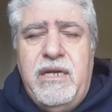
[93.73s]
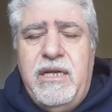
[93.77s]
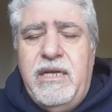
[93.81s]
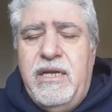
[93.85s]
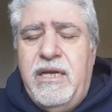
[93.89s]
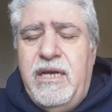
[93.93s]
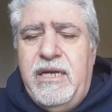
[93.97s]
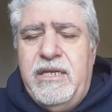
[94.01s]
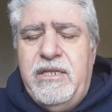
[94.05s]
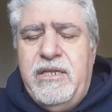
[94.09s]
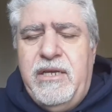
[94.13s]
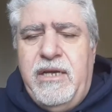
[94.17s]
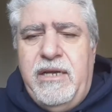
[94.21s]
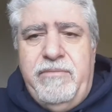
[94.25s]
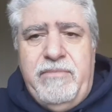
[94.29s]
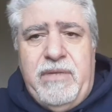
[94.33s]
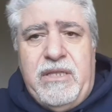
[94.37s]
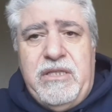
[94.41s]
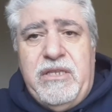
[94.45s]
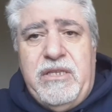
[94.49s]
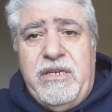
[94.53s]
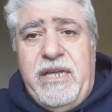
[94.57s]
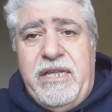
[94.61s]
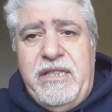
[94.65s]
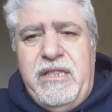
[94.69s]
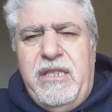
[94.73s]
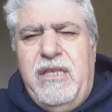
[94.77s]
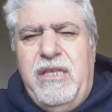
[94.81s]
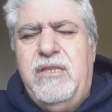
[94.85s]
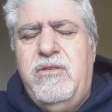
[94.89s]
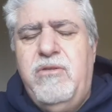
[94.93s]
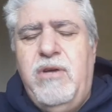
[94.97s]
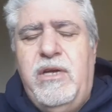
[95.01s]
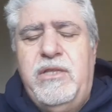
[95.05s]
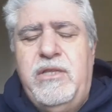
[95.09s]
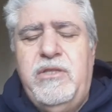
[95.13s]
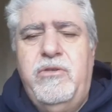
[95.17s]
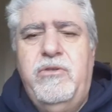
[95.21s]
I'm not in IT,
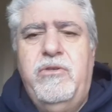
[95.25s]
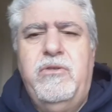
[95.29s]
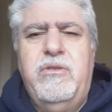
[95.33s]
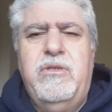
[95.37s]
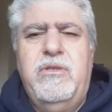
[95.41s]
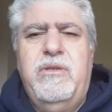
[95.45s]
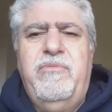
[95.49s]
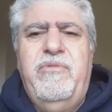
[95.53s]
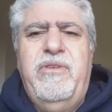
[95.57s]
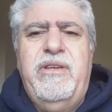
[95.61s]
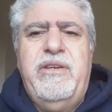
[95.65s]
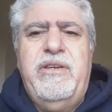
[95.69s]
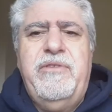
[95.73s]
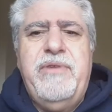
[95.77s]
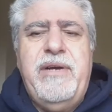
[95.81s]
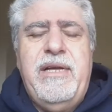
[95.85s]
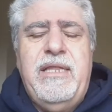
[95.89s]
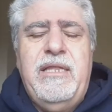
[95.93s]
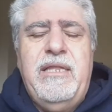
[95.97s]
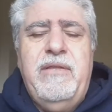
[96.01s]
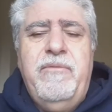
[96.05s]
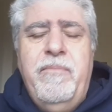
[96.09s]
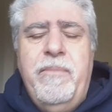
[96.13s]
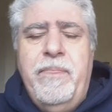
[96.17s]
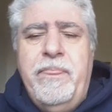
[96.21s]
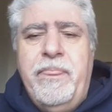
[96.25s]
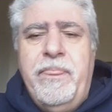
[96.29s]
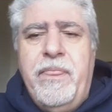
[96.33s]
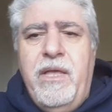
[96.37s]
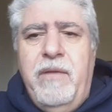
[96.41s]
so I don't know them very well.